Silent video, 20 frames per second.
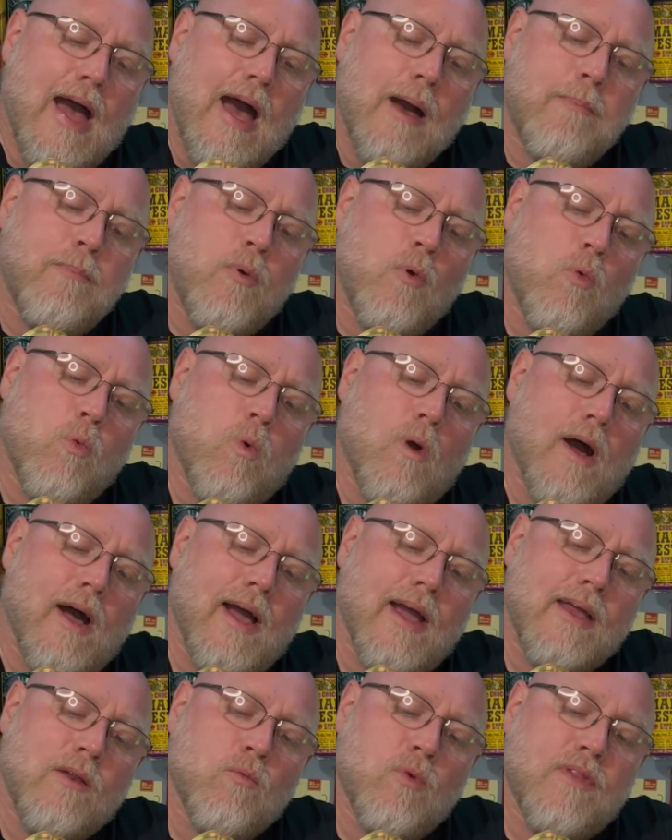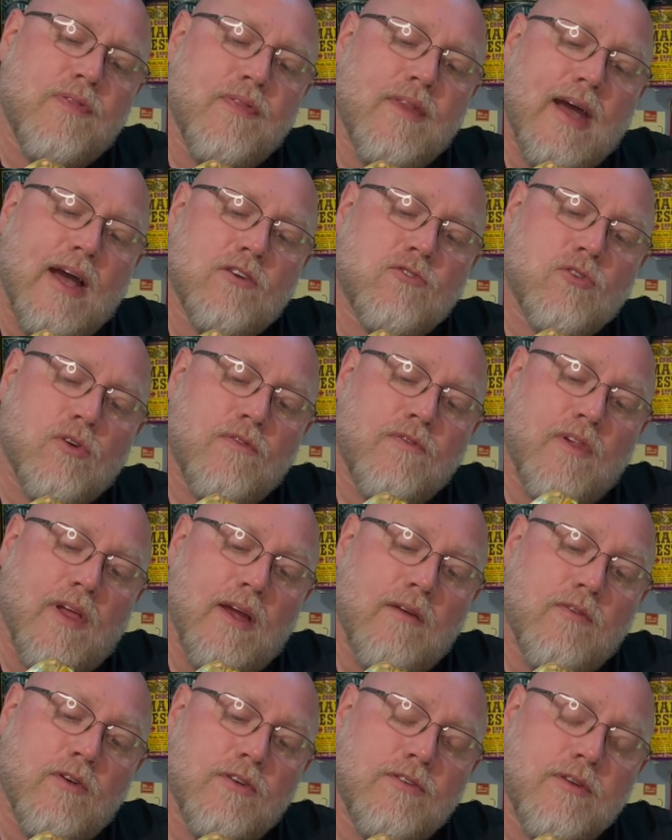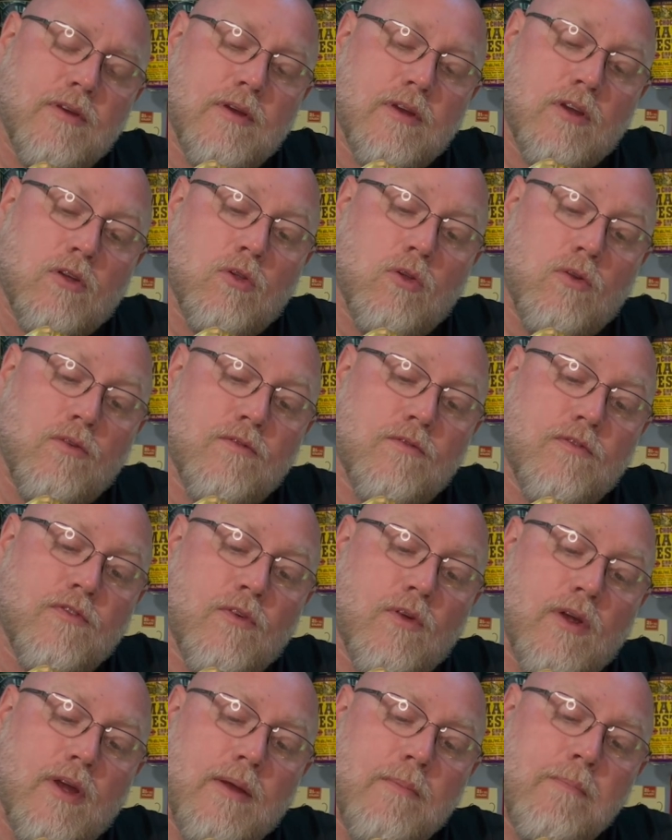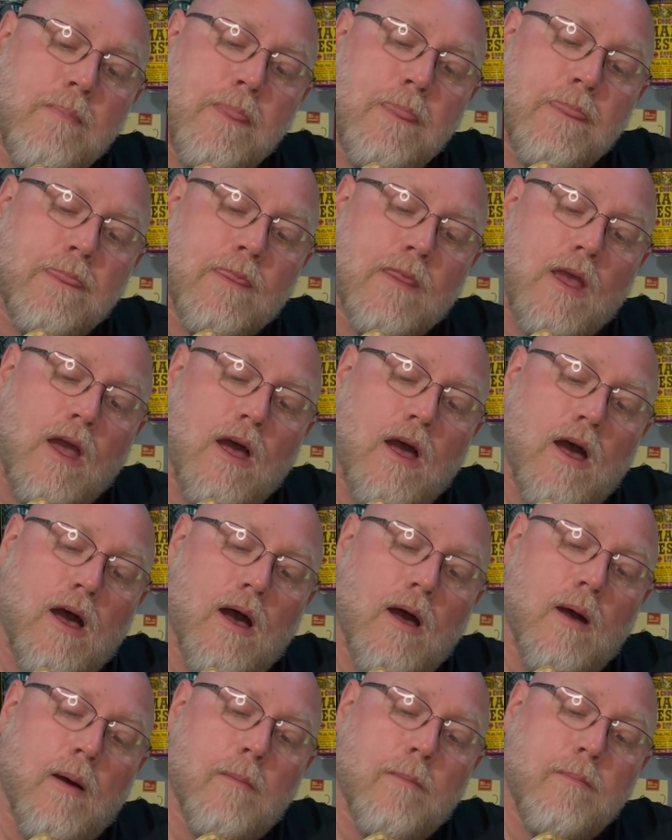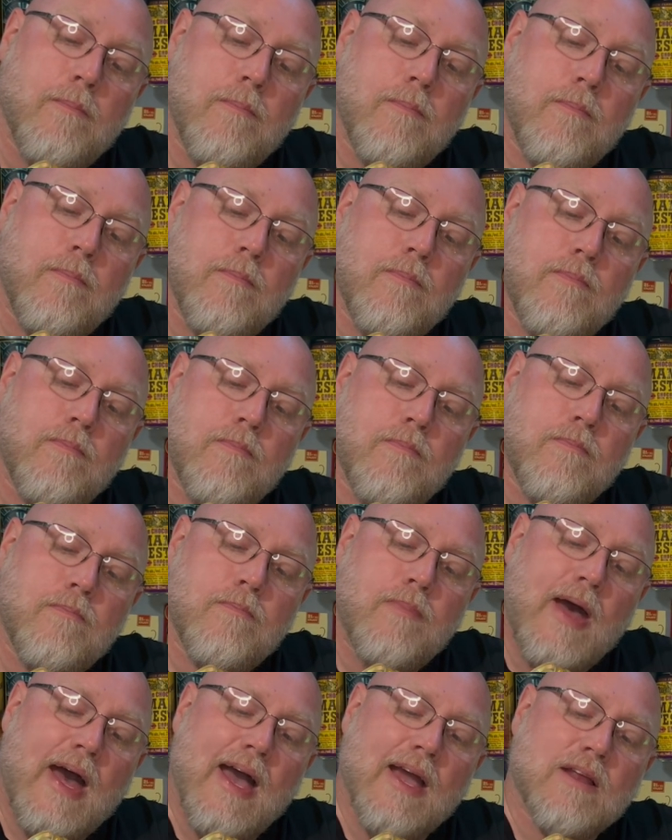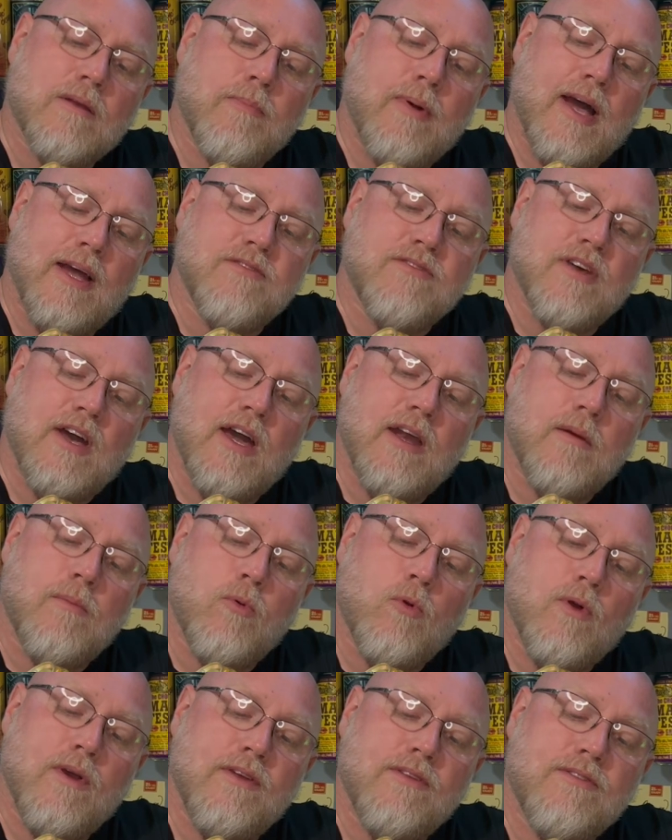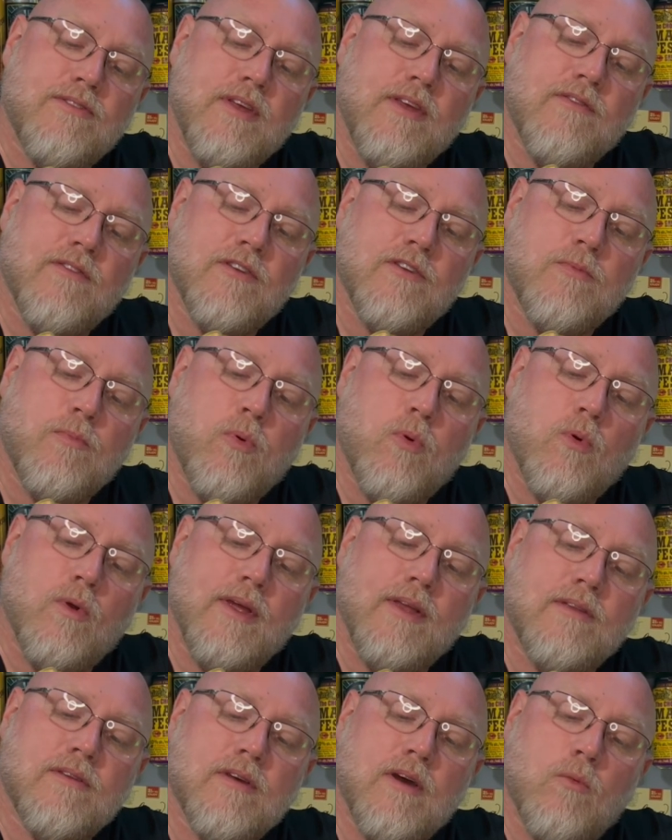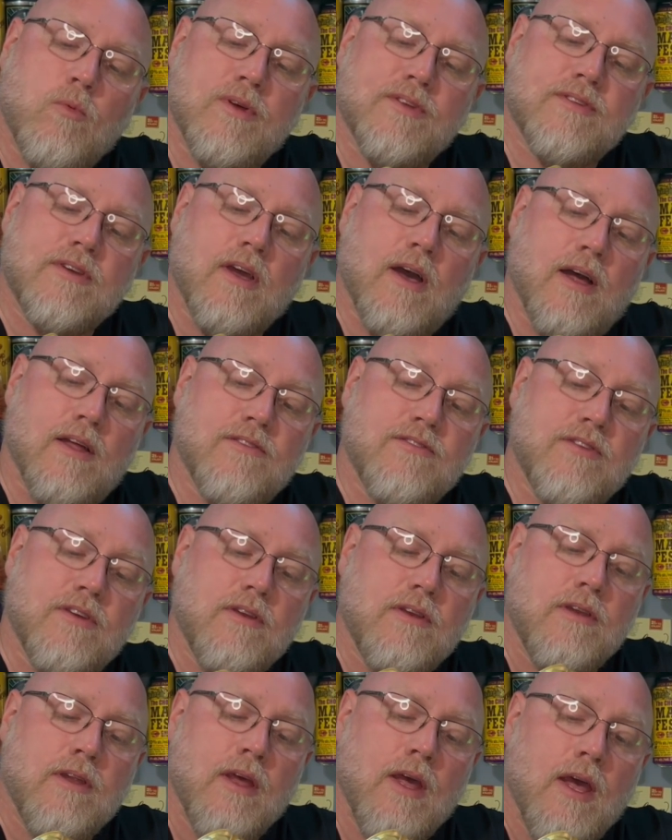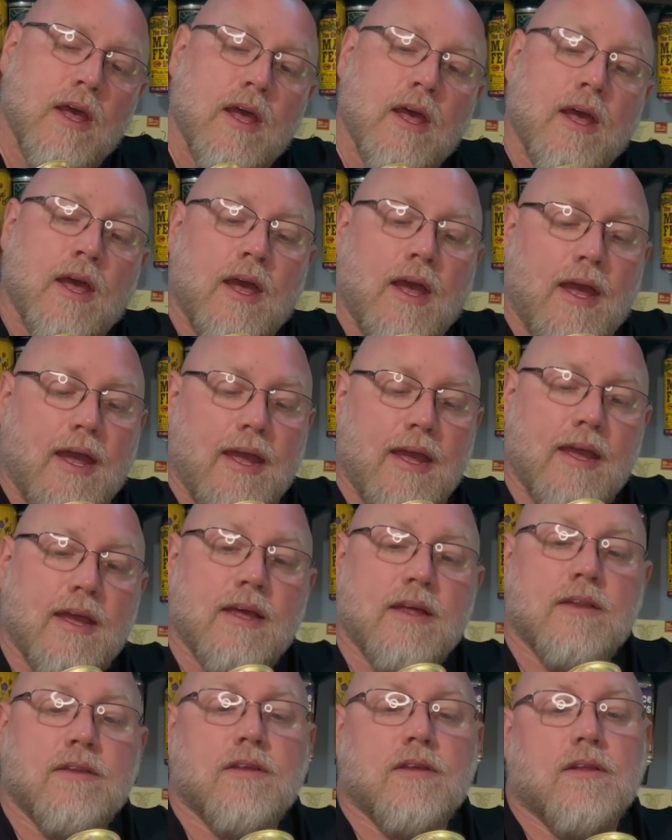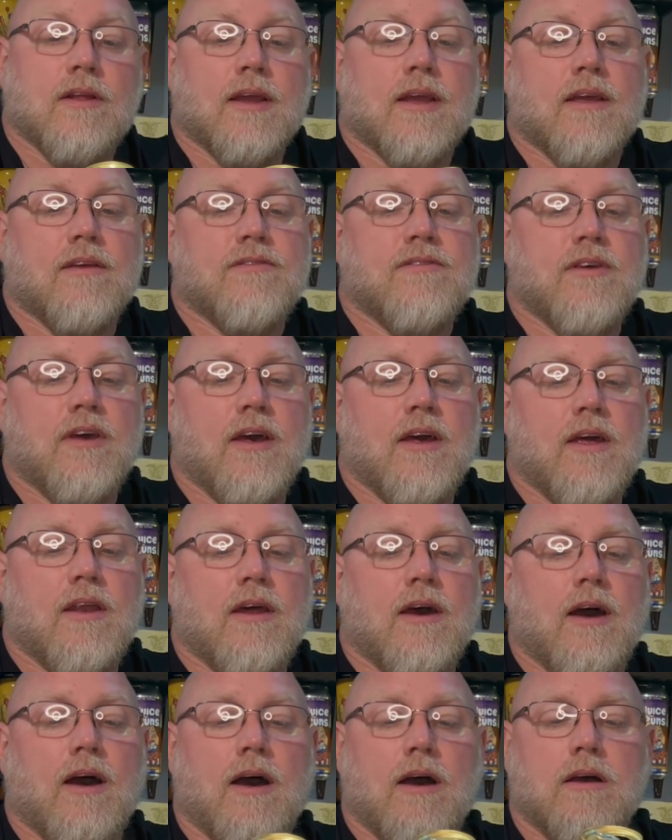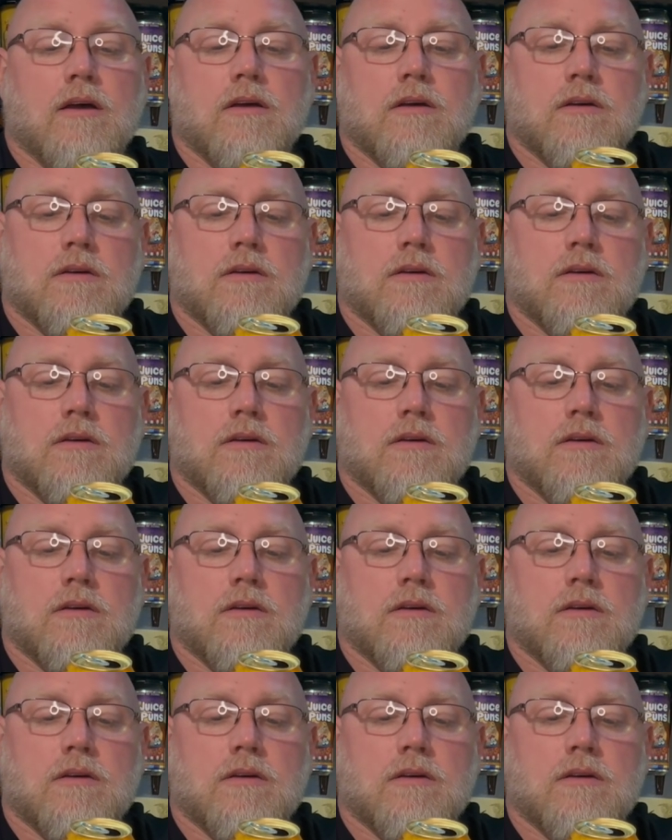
apple wine with natural flavors, gluten free, uh, packed by Ciderboys, Stevens Point, uh, Wisconsin. And like I said, uh,